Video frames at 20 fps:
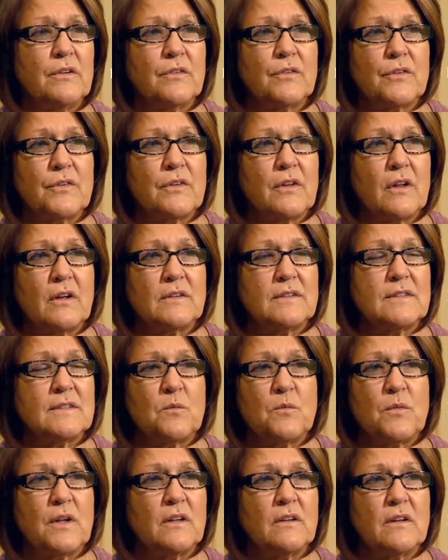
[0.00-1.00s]
and
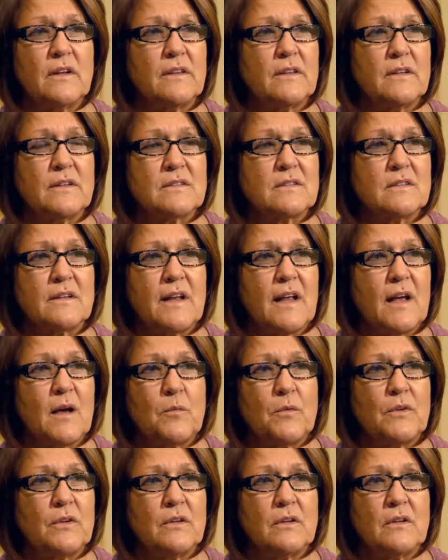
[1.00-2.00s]
downplaying
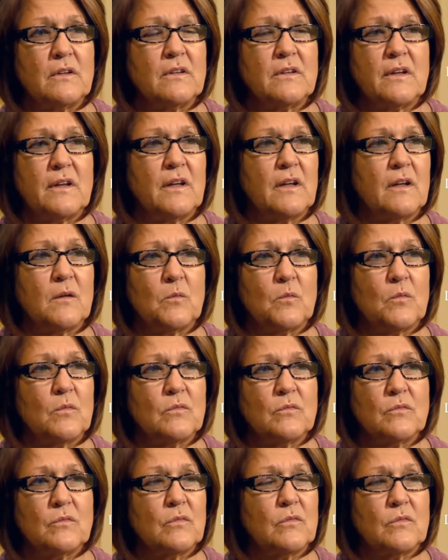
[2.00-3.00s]
her son's
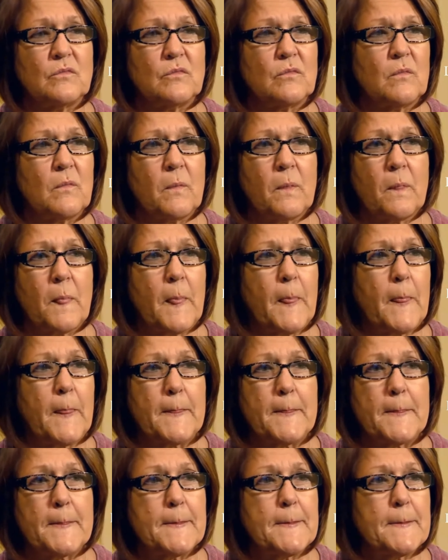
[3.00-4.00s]
actions in the
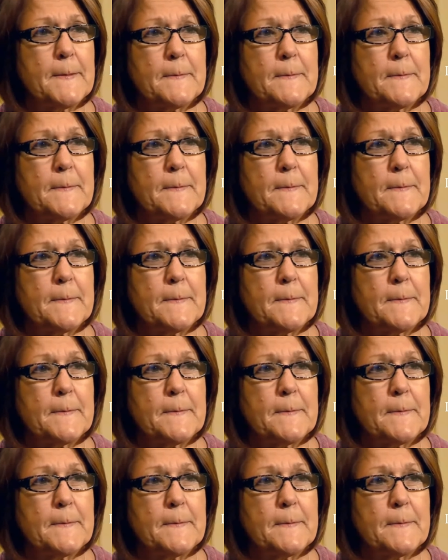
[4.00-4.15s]
crime.